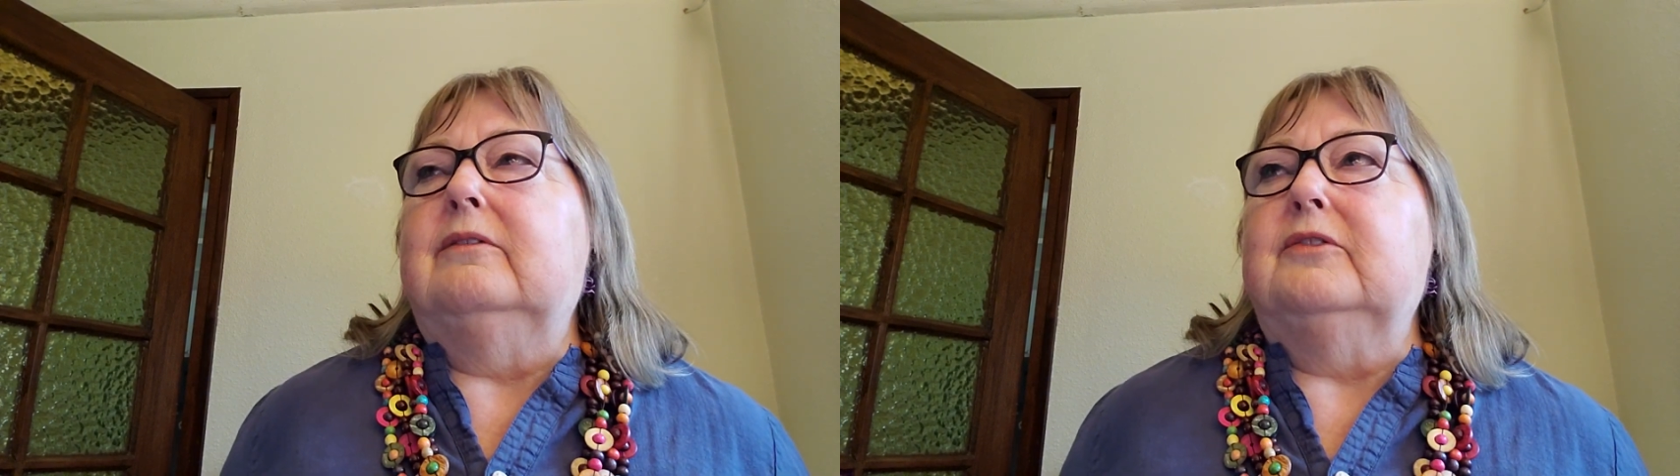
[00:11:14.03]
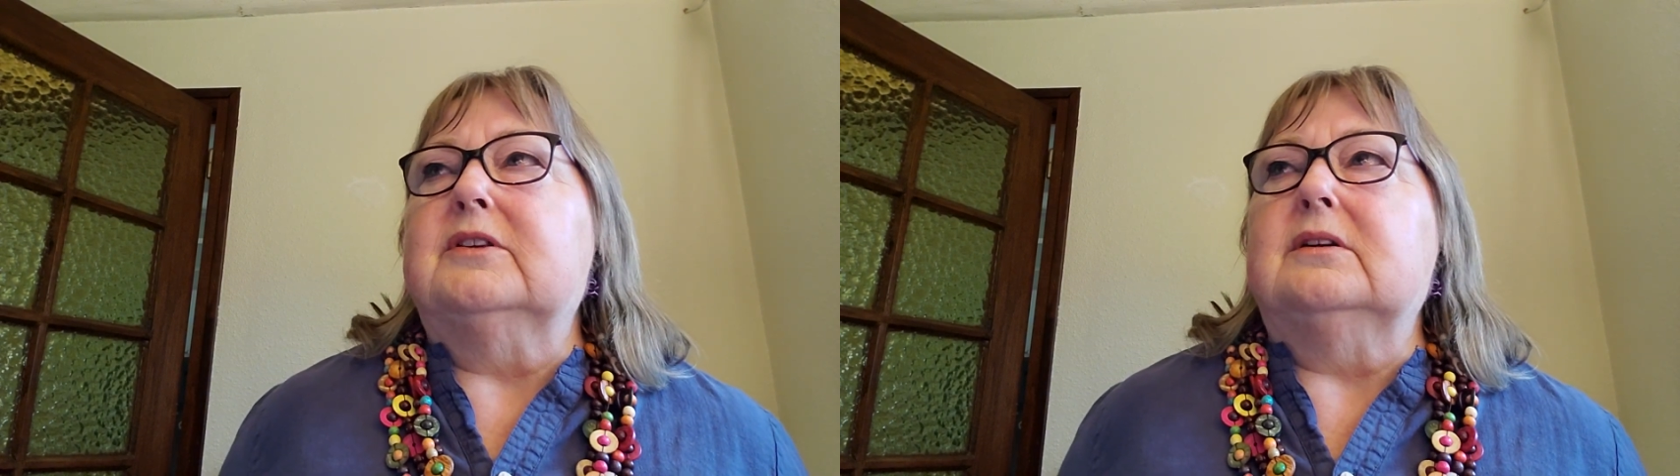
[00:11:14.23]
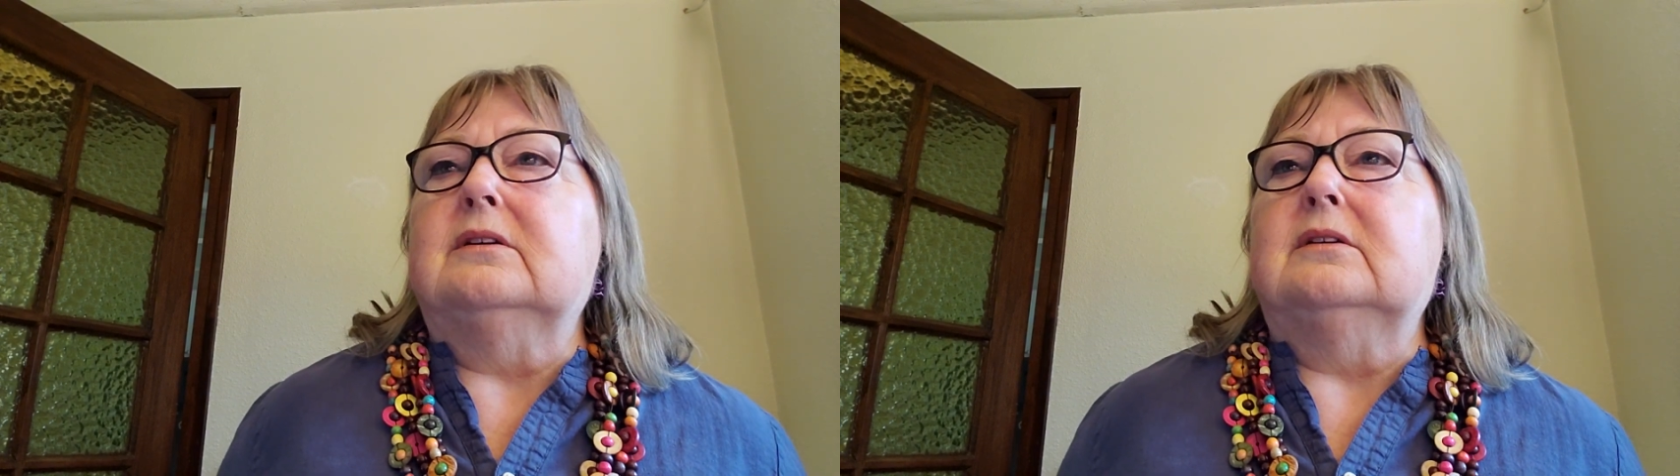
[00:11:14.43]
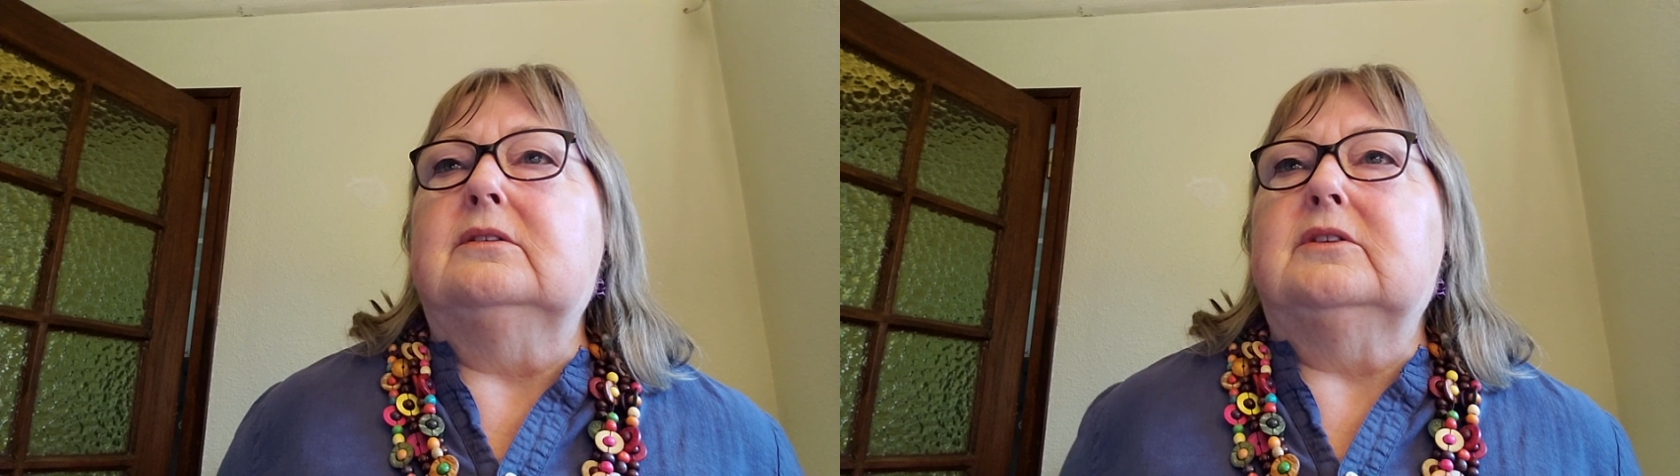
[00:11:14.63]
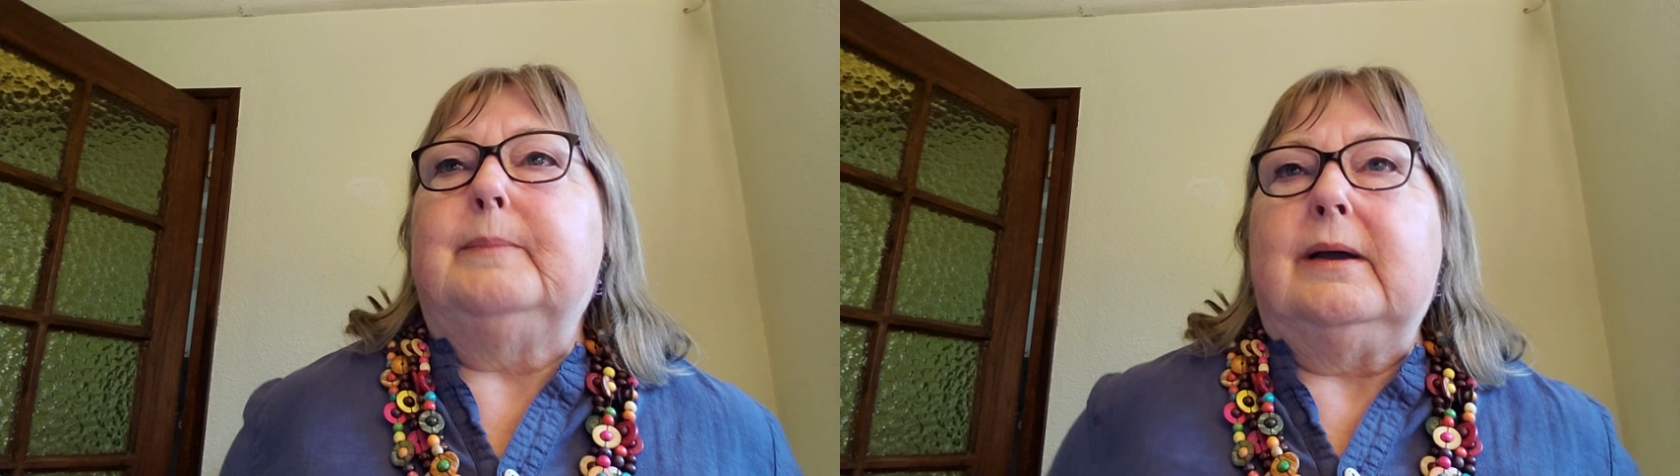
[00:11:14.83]

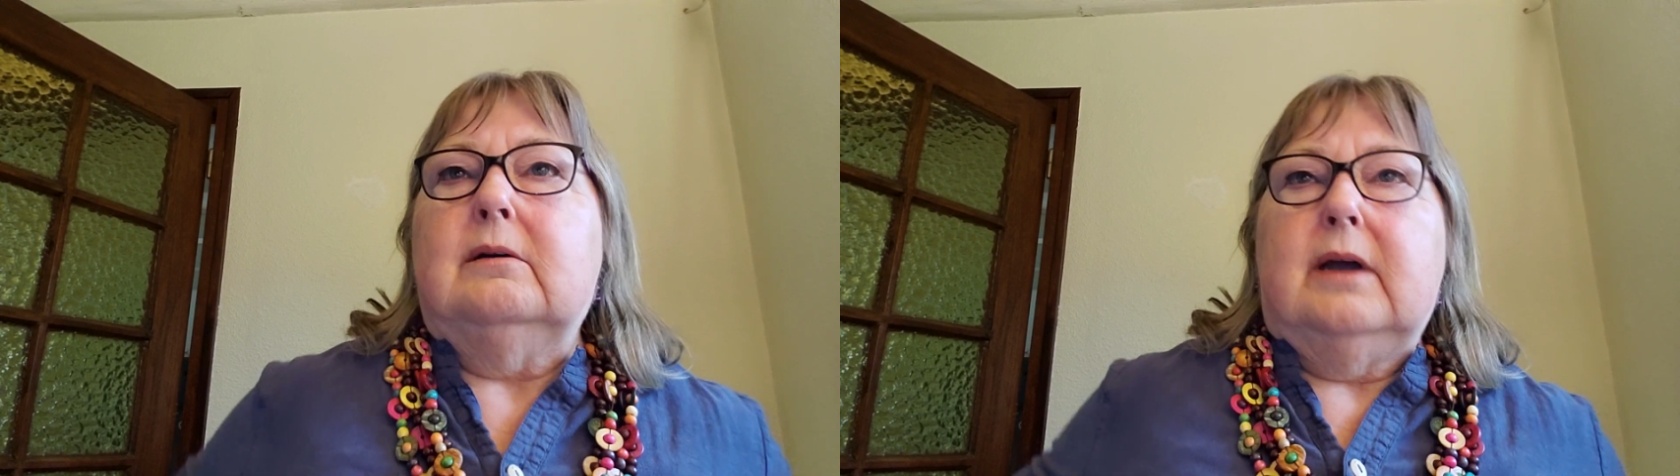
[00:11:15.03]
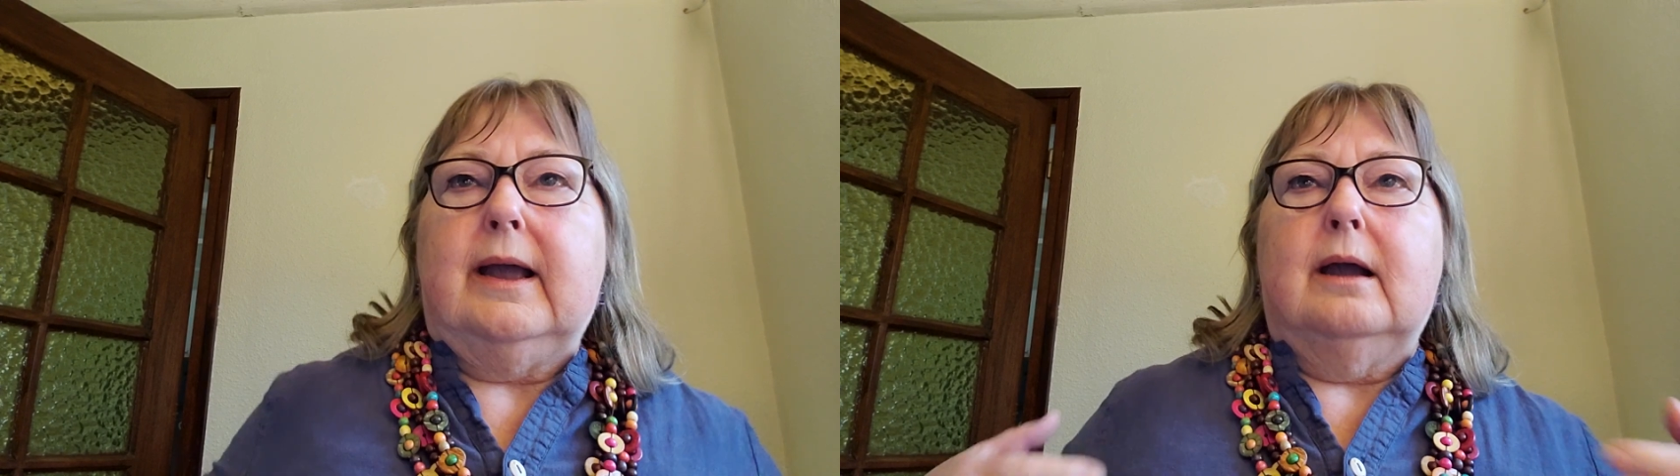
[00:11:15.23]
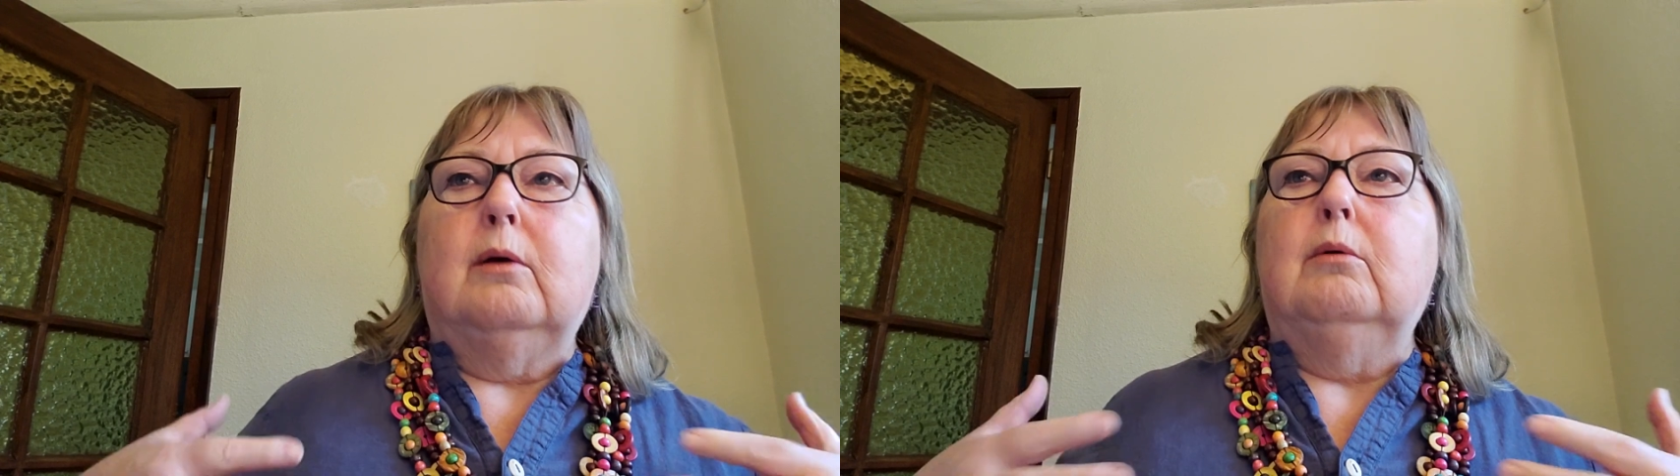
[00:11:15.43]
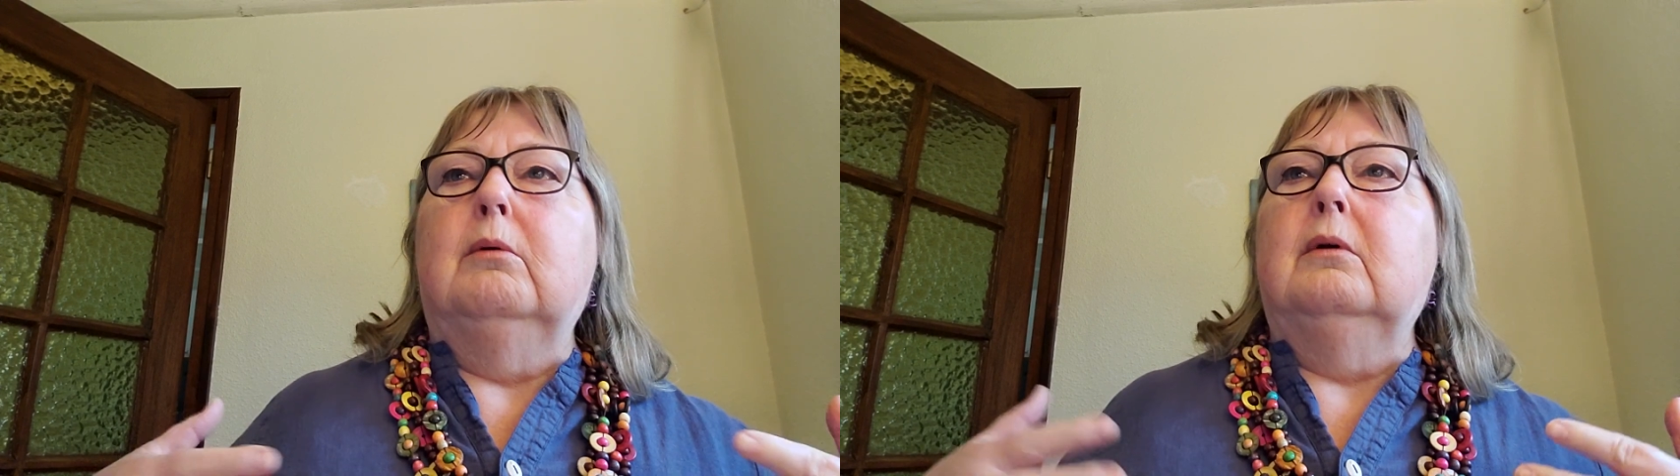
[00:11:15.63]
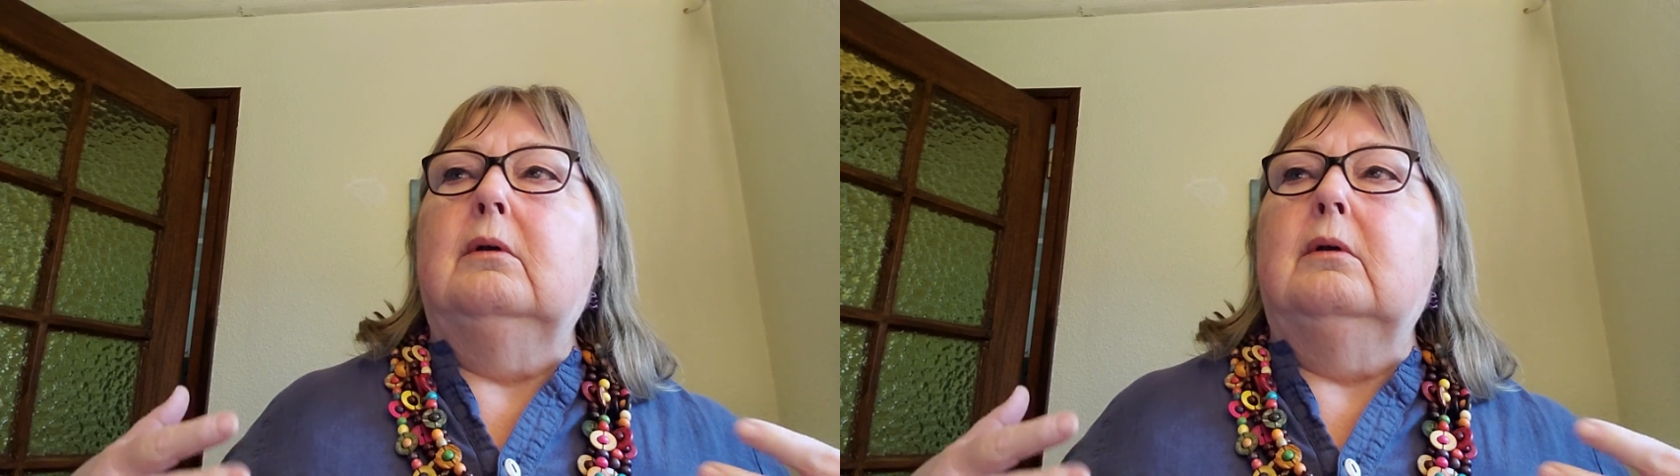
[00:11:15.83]
facades, about how